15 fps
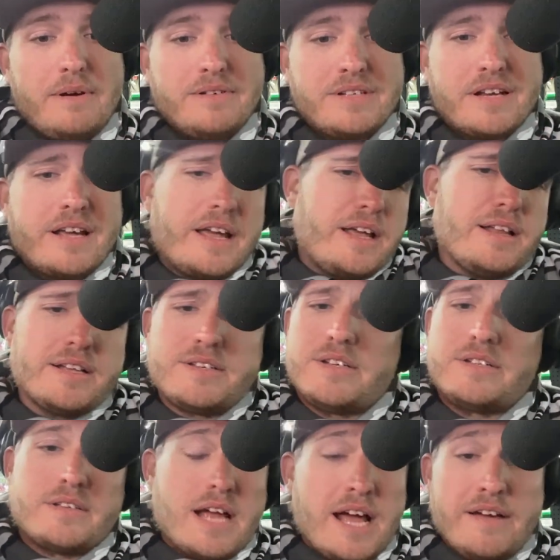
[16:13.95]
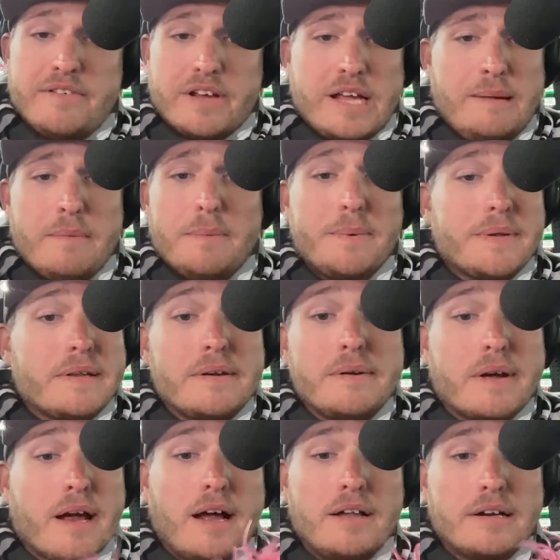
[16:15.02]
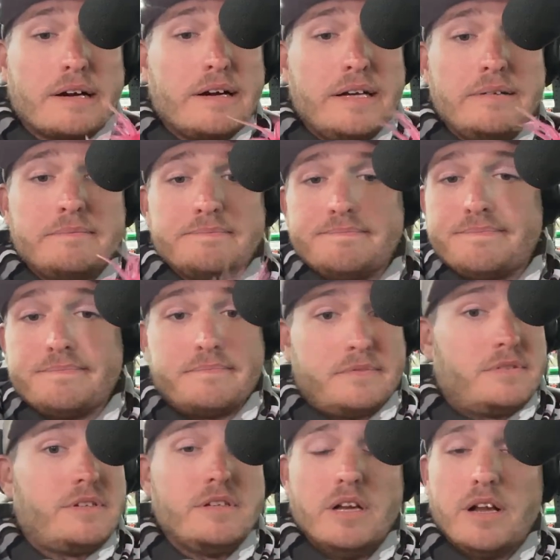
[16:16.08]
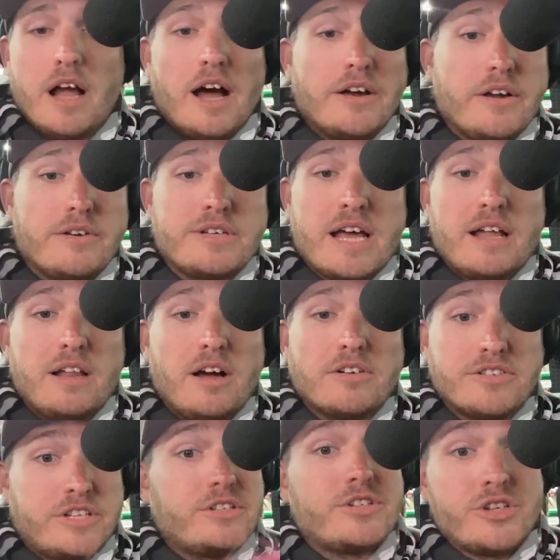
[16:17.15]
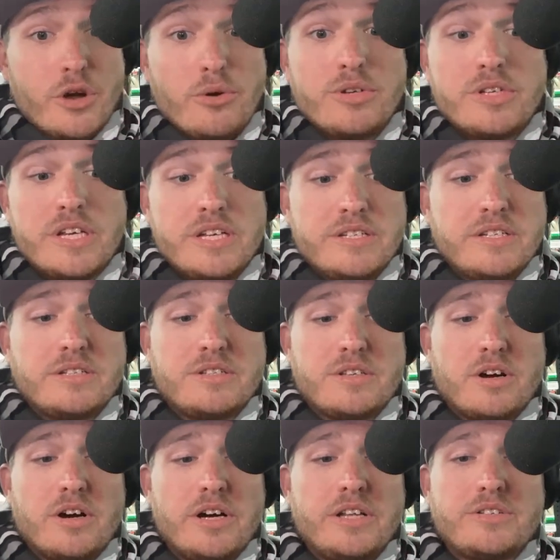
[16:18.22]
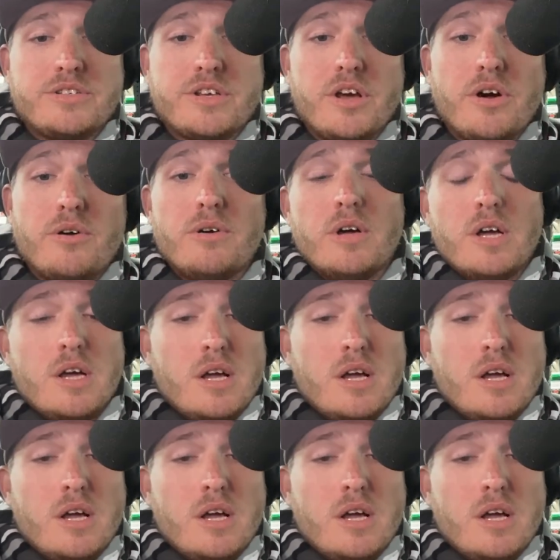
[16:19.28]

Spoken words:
I was like, hey, I haven't came up with a new color and God knows how long since show season started. So